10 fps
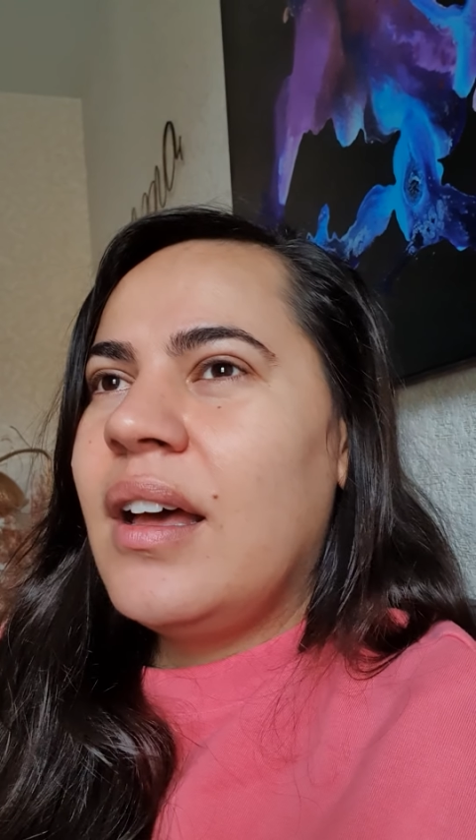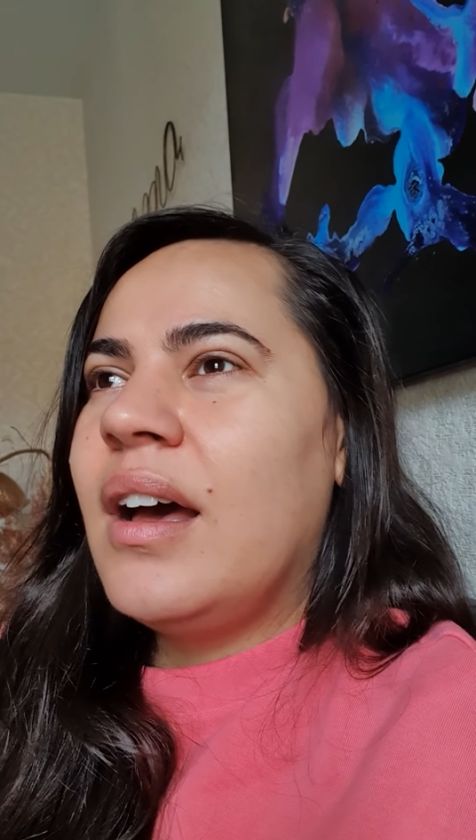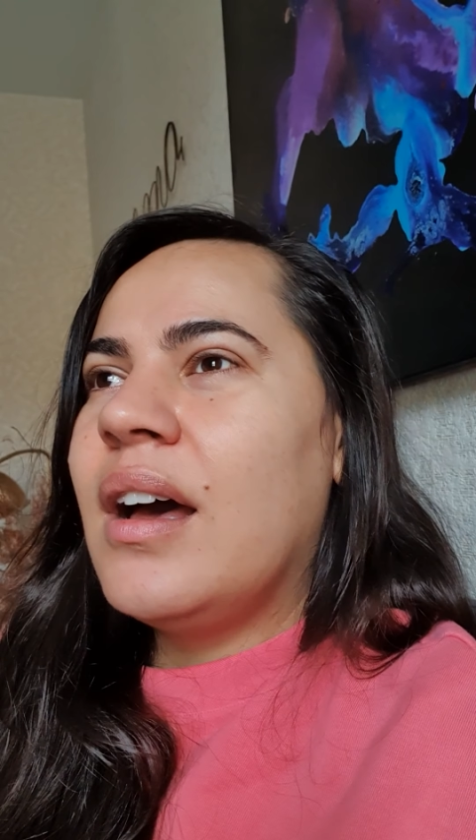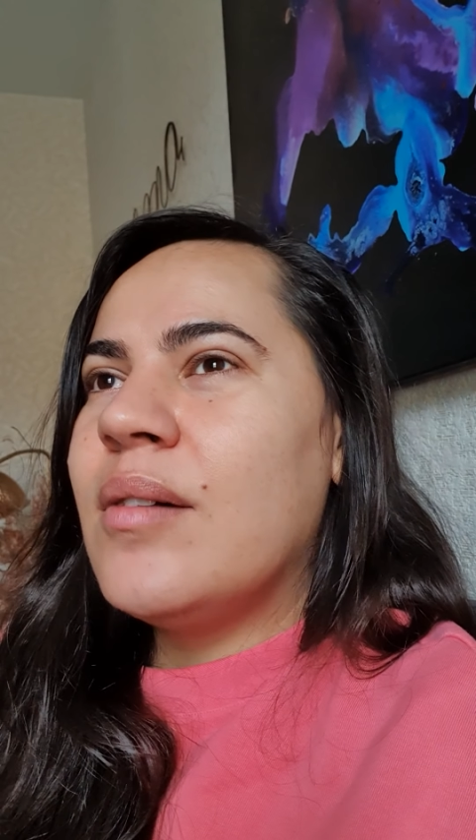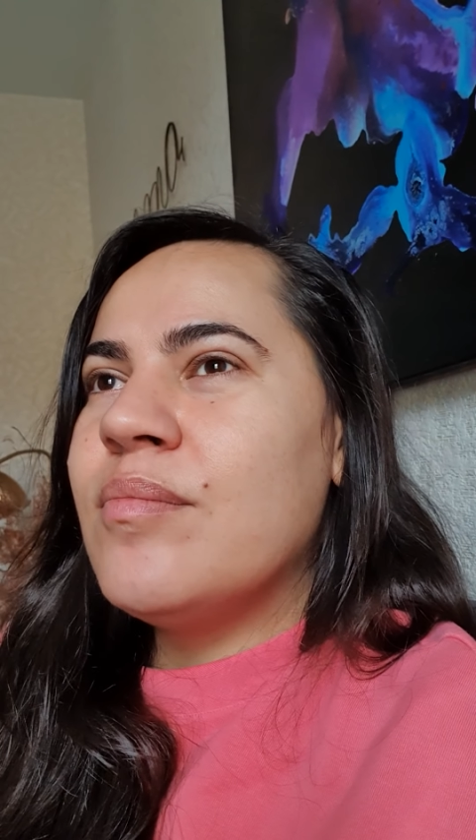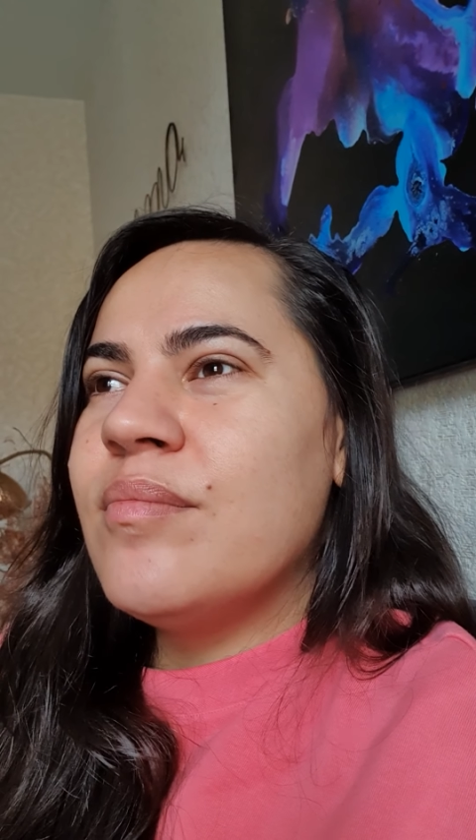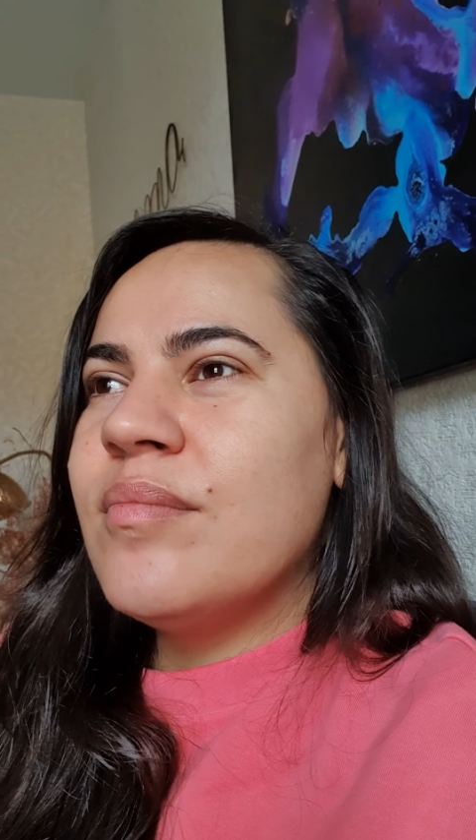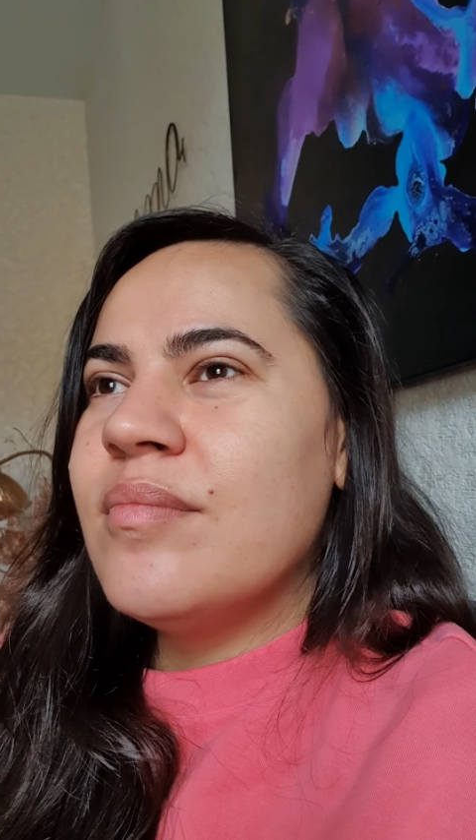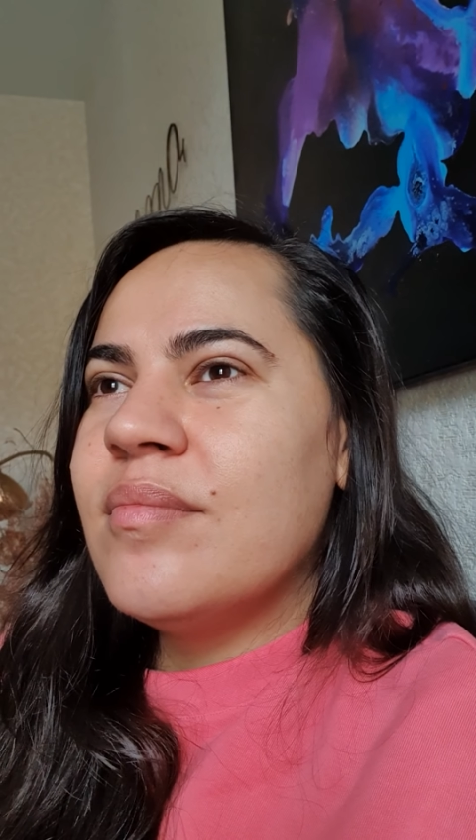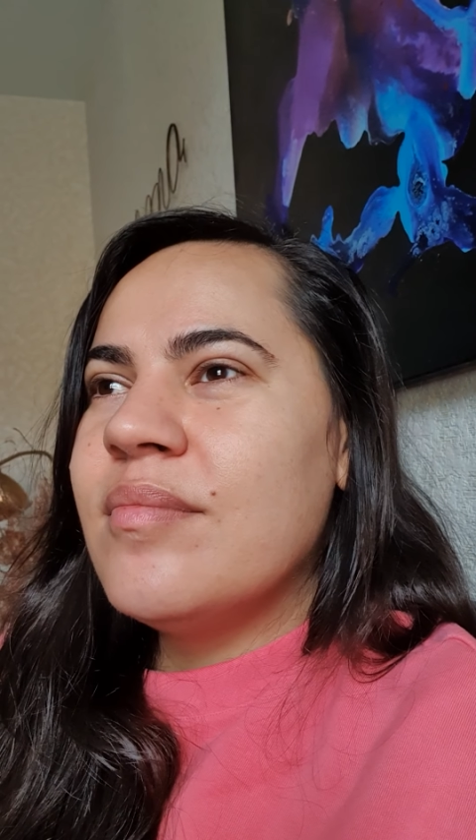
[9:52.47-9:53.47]

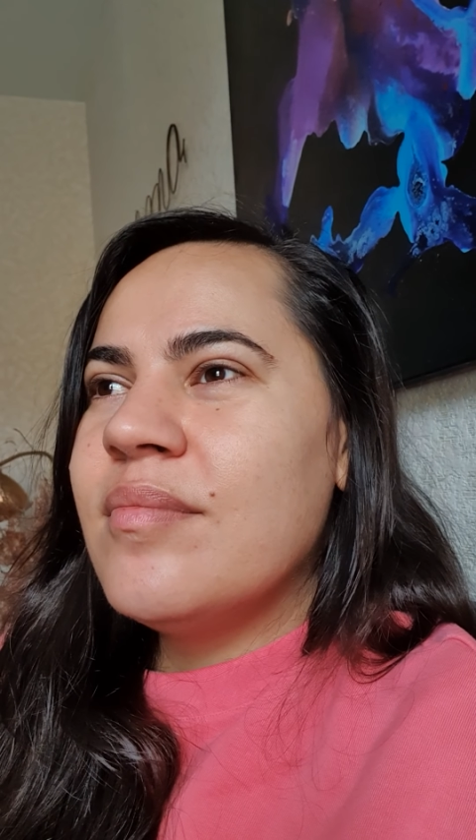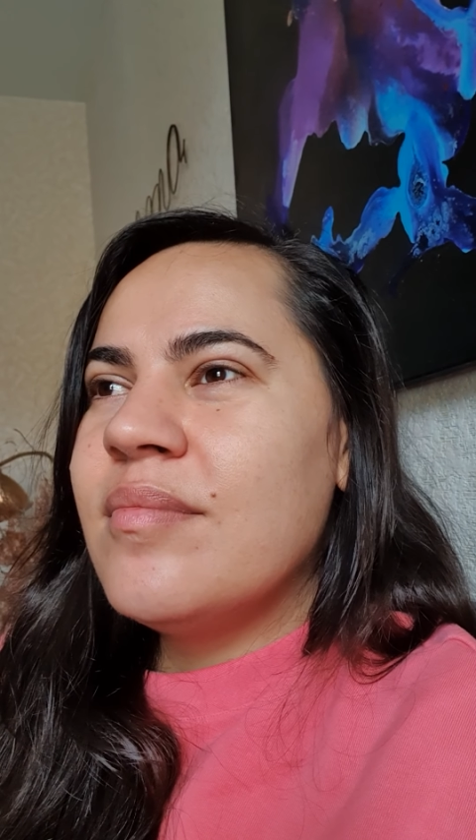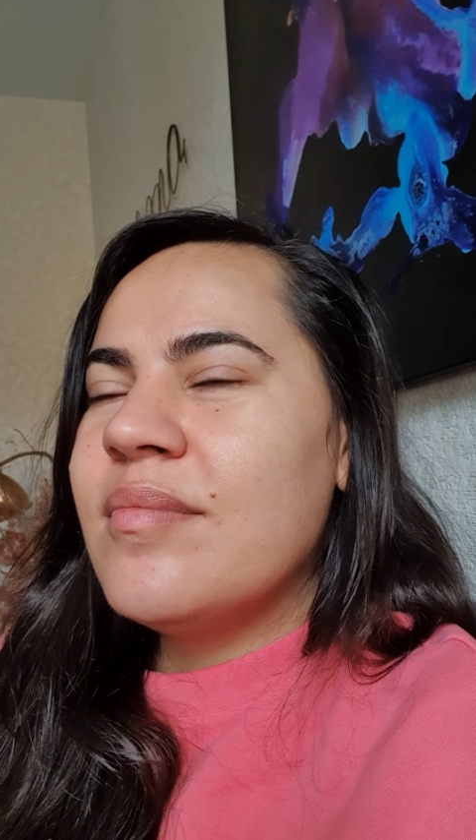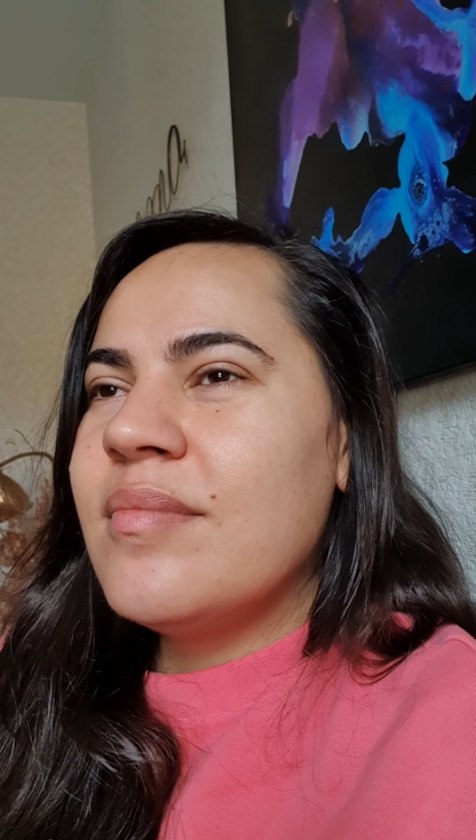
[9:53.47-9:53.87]
um,